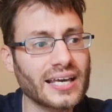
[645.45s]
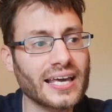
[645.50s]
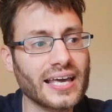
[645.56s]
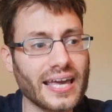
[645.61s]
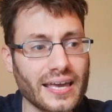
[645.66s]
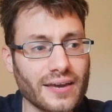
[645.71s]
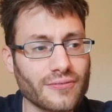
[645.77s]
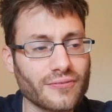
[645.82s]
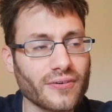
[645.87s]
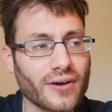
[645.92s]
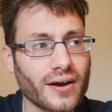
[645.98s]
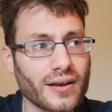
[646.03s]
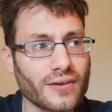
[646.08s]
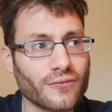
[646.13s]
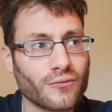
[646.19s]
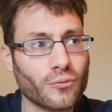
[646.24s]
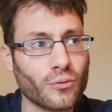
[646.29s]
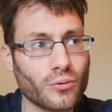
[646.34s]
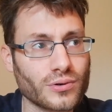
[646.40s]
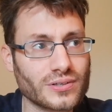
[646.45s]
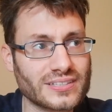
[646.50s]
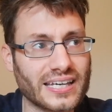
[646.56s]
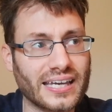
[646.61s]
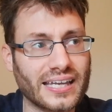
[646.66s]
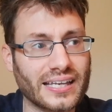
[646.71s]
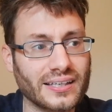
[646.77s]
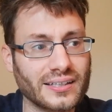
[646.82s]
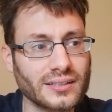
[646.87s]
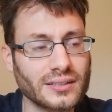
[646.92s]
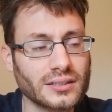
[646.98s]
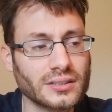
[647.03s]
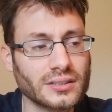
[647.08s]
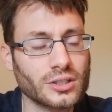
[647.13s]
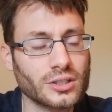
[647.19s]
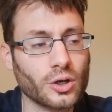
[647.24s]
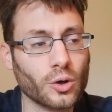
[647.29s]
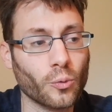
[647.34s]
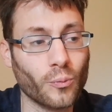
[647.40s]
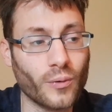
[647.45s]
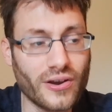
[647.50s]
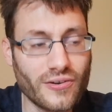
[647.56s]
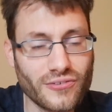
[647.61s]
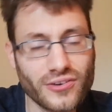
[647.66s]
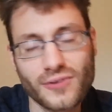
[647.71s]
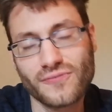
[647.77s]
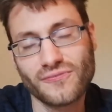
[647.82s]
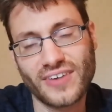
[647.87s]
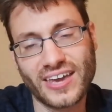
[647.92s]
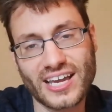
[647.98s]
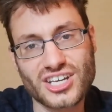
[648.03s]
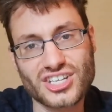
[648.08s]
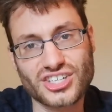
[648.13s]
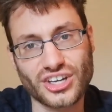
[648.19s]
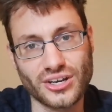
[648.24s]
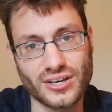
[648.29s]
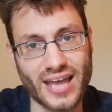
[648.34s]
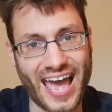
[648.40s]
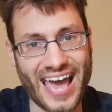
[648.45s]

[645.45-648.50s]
If I'd have walked in with conviction